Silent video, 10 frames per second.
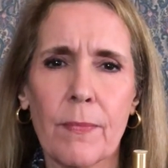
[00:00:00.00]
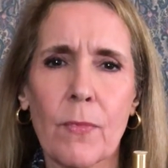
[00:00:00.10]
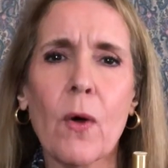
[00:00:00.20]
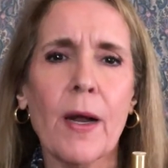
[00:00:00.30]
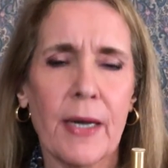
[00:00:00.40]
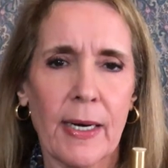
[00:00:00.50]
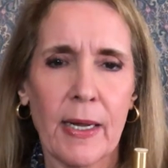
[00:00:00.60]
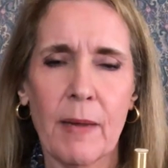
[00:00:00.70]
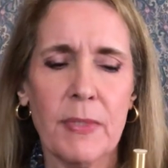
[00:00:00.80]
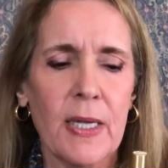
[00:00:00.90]
Grande
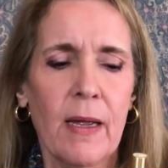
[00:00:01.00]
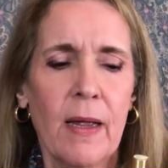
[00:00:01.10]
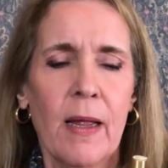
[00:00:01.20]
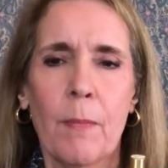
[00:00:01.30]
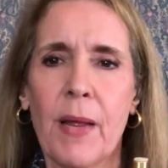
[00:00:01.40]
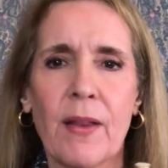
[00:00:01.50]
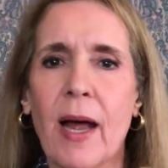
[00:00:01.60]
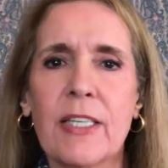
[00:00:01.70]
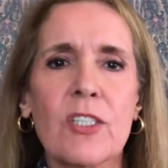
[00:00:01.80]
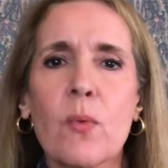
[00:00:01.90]
Lips. But
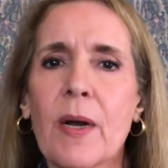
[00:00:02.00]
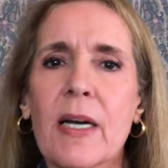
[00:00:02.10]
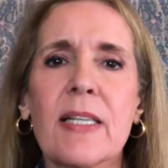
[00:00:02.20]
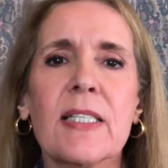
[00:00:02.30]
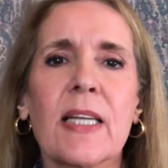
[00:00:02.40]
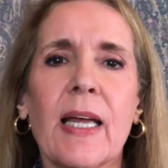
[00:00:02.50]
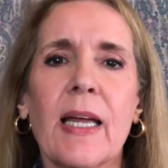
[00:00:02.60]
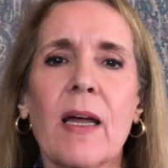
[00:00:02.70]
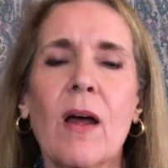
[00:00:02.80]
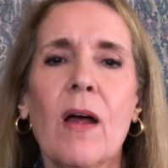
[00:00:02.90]
I just wanted to
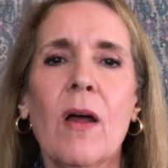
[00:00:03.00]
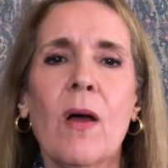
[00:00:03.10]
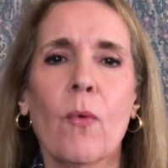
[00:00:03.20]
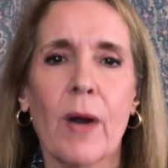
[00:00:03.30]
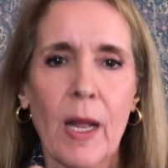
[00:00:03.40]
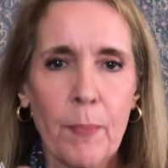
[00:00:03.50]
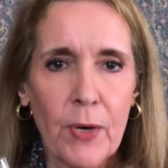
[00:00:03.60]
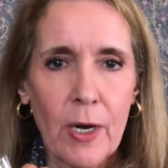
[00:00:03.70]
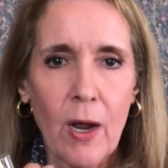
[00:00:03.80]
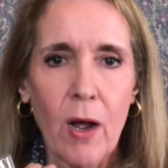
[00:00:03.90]
see, when I put
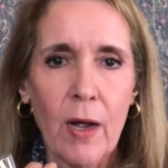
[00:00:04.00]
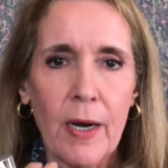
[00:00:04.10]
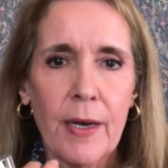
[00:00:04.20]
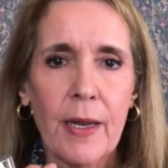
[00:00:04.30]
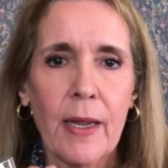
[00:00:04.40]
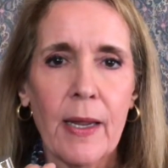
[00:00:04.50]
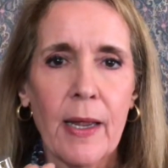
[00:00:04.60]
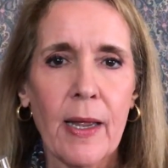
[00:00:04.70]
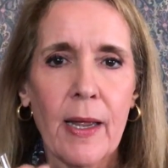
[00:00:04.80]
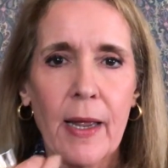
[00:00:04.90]
it on
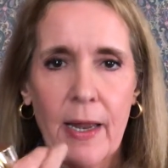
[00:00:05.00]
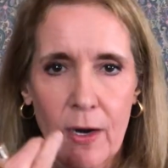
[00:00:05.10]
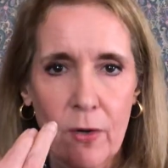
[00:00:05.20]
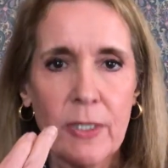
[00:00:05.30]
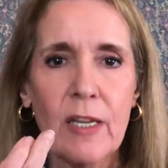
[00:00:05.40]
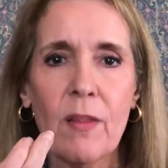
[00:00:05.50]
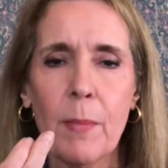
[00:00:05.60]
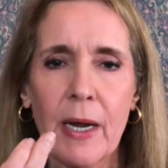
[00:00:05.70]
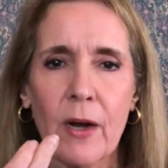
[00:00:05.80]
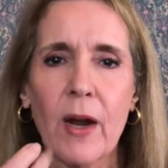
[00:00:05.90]
and looked in the
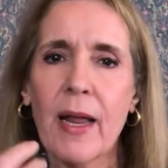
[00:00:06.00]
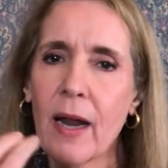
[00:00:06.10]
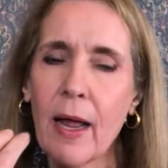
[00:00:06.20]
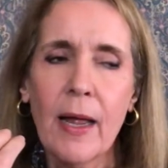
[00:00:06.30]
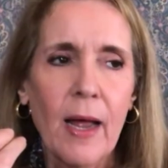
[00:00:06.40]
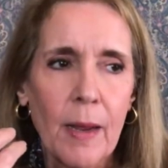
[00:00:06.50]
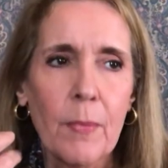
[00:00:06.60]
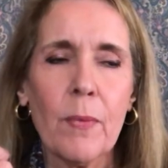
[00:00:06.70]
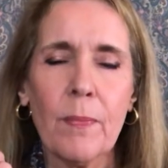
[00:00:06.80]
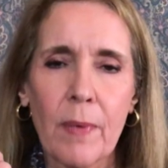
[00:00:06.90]
mirror, and I, I'm
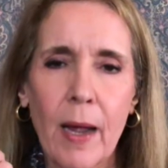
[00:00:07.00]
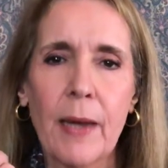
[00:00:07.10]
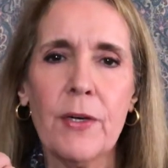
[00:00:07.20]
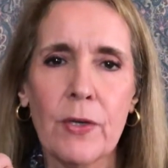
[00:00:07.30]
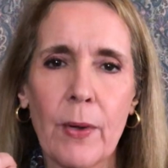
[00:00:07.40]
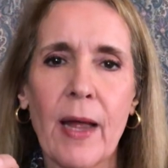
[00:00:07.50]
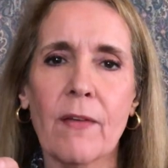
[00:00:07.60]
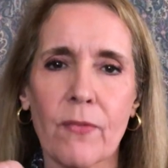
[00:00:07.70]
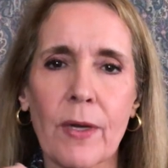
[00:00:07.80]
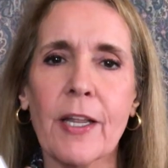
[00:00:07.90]
a, I do
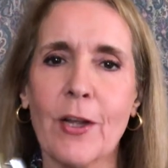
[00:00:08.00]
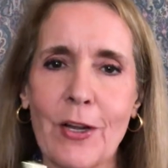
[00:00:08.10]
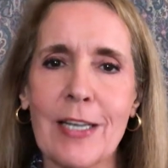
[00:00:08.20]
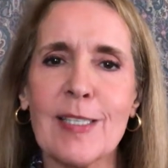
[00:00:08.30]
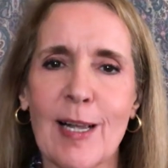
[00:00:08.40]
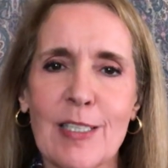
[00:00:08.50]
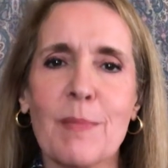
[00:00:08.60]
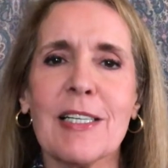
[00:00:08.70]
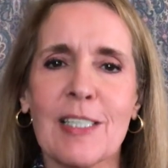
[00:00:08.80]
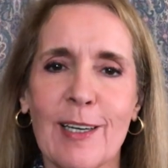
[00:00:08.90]
have really good
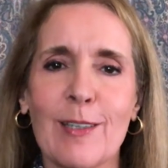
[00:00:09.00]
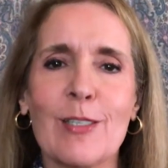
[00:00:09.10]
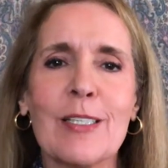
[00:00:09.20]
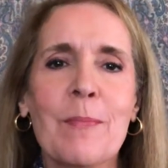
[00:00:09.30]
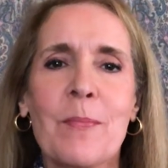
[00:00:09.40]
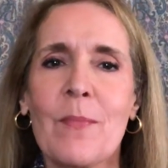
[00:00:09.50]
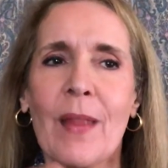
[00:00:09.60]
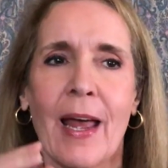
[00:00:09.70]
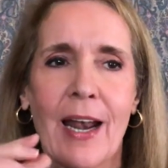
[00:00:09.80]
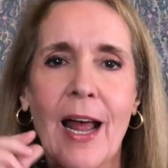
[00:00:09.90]
assessment skills,
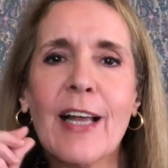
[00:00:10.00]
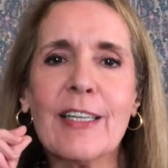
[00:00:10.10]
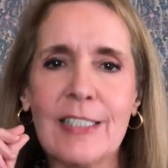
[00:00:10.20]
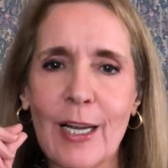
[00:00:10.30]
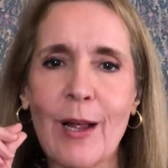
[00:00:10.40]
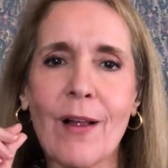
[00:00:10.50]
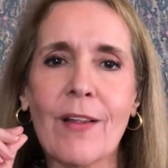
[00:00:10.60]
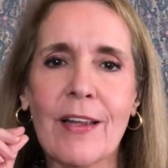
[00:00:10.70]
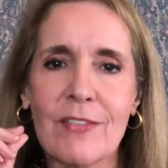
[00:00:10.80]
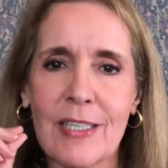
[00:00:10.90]
and I can tell
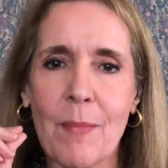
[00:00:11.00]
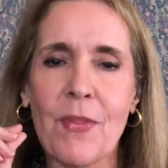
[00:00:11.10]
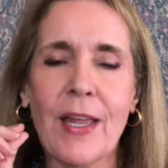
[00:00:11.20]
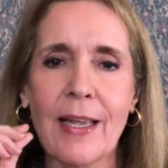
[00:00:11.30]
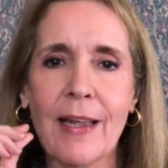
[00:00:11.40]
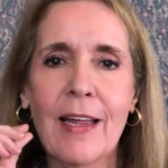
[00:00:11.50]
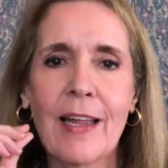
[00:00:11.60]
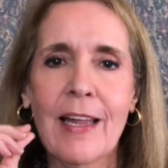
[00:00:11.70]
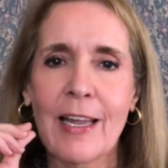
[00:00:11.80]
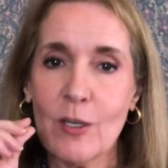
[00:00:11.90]
if something
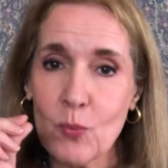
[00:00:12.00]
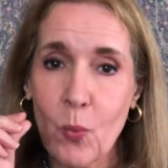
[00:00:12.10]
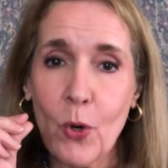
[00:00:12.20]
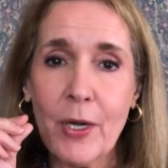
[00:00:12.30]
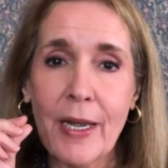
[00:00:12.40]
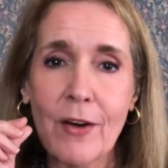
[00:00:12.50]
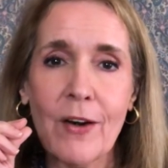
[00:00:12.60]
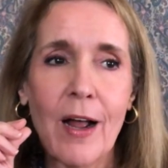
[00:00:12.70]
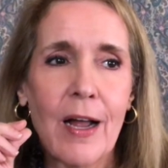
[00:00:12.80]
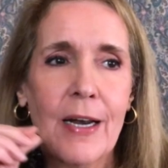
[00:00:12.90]
is working or
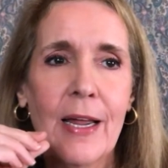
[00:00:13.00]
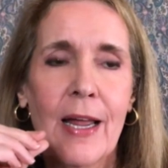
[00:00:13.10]
not.